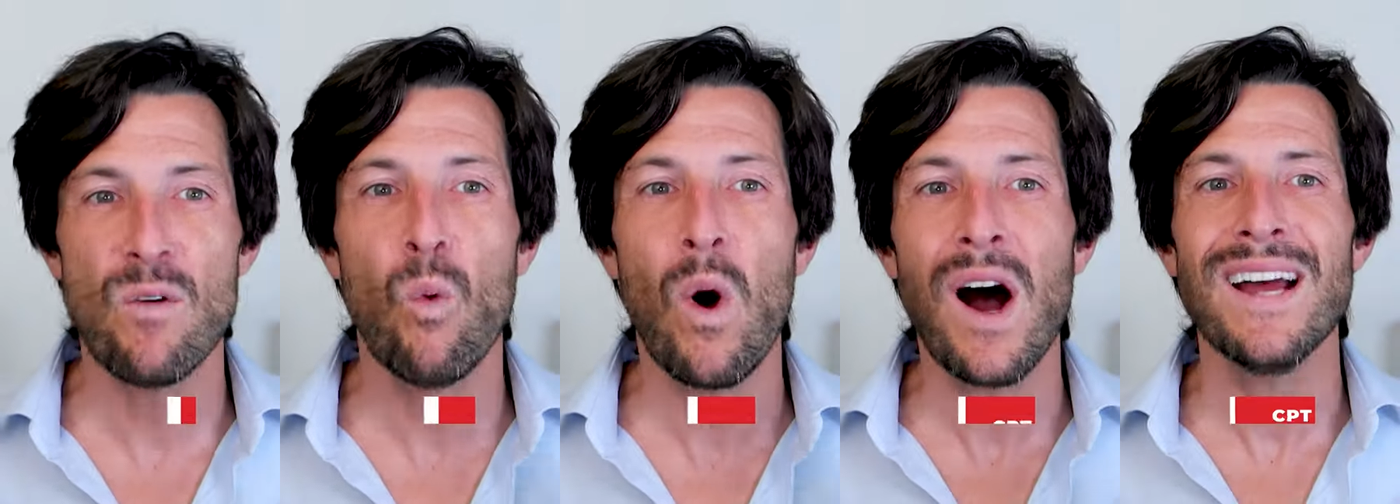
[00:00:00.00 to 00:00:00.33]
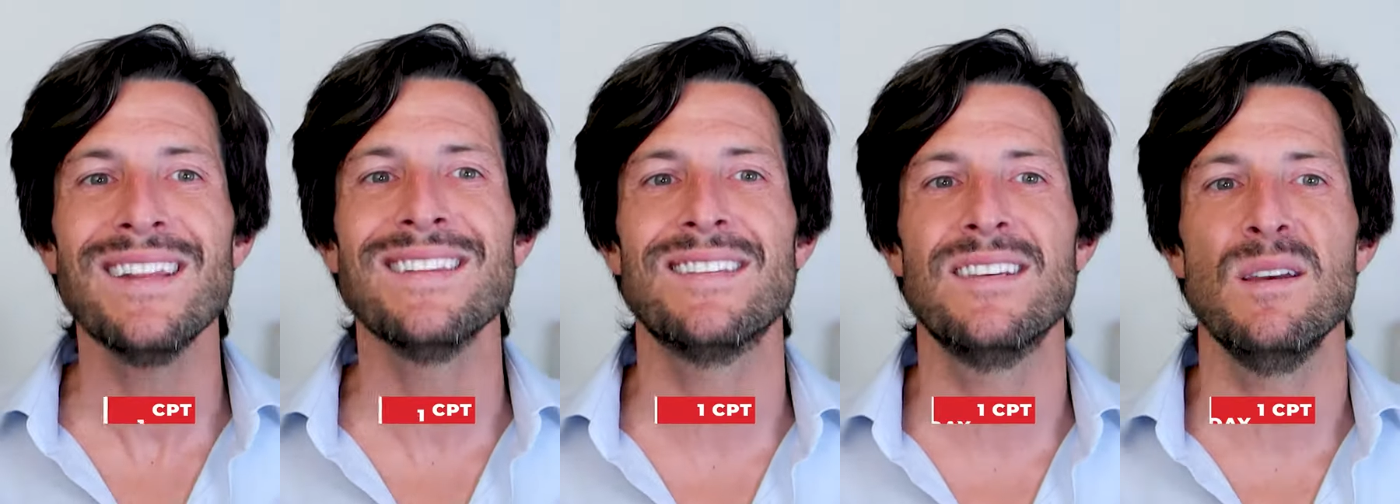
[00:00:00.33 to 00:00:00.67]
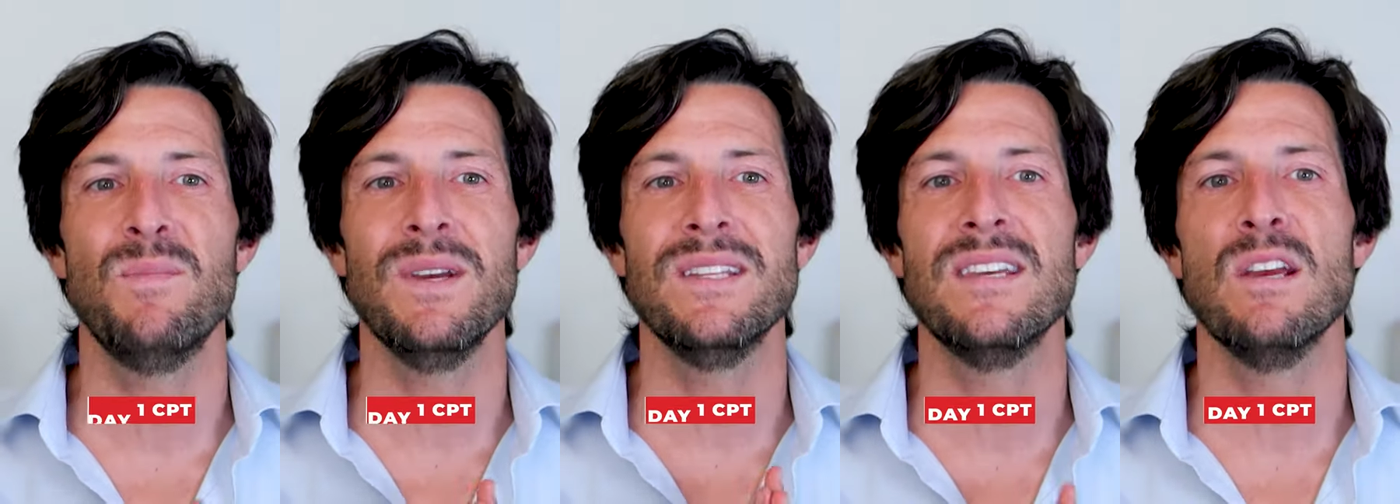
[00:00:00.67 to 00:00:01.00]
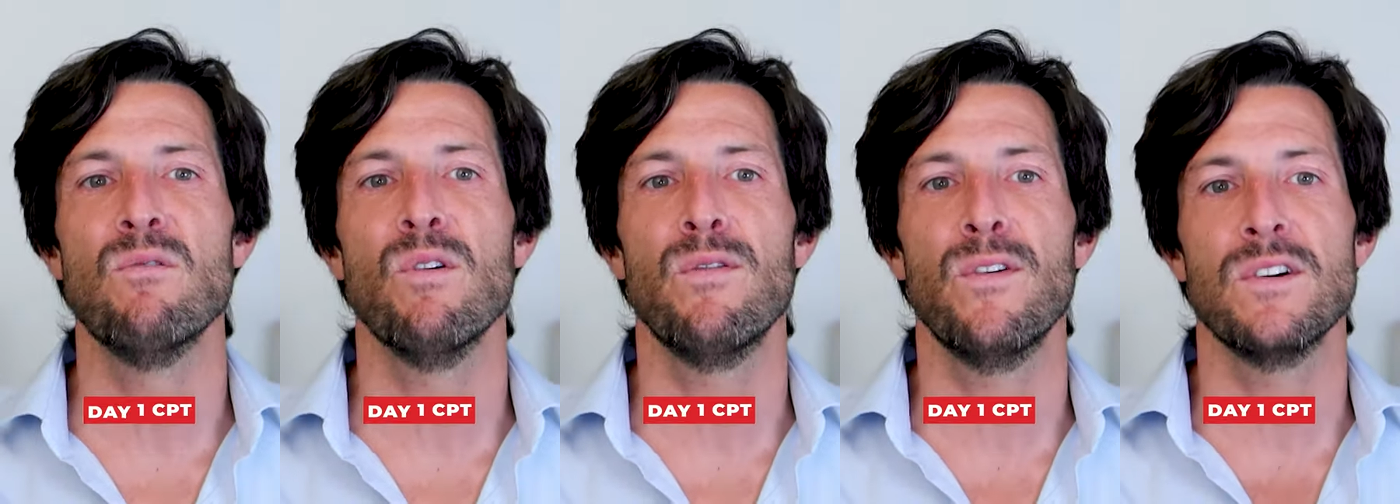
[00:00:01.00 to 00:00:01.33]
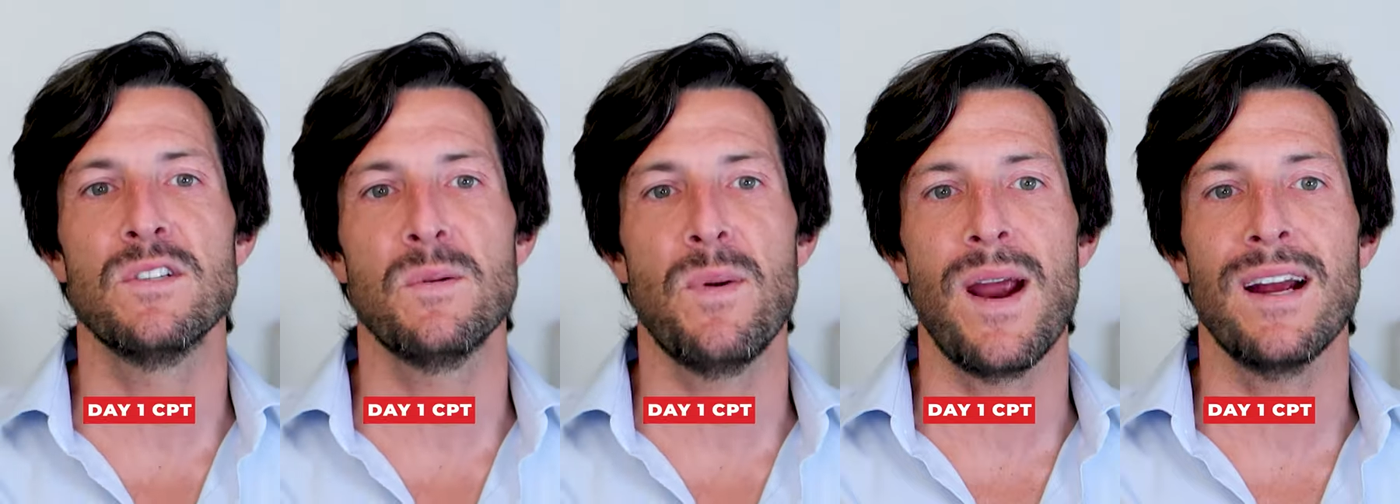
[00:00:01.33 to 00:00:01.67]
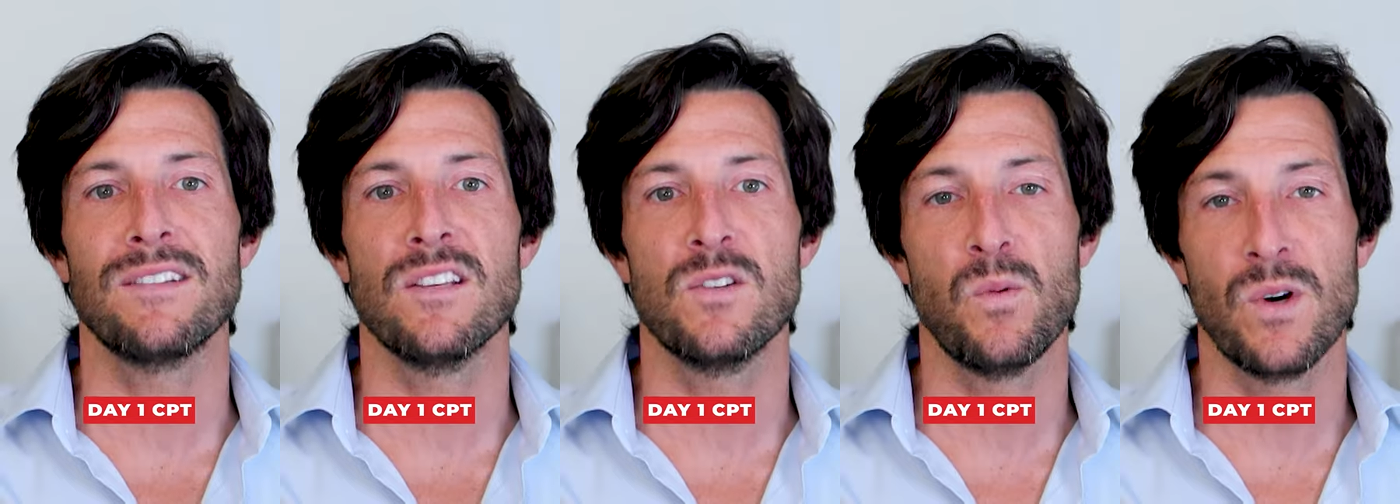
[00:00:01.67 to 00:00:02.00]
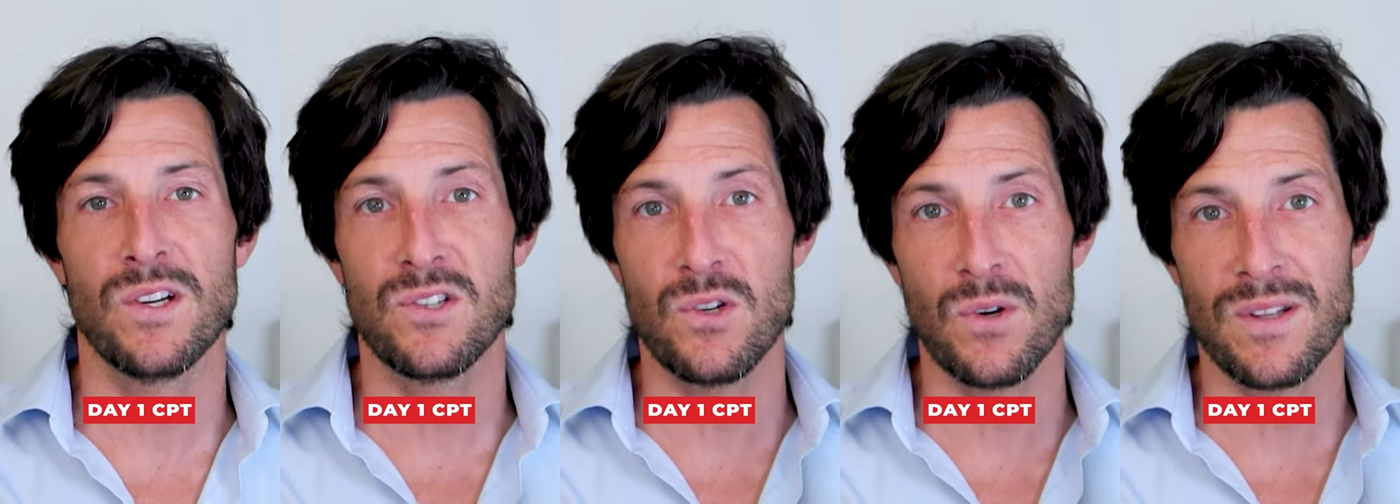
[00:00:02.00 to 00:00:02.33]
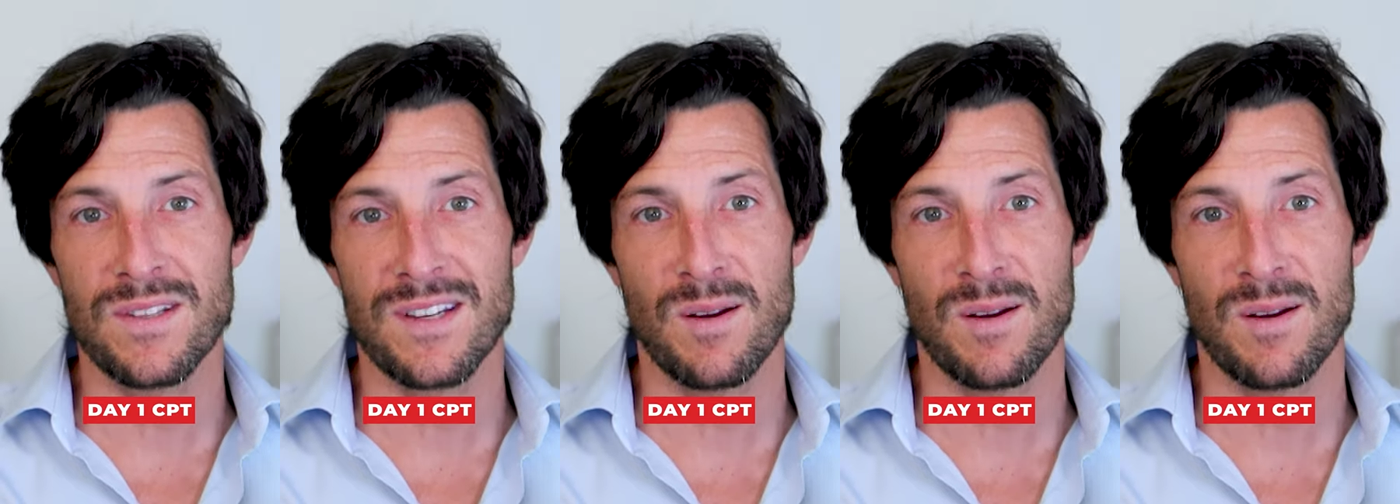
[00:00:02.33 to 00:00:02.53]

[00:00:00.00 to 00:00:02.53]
one CPT refers to practice where students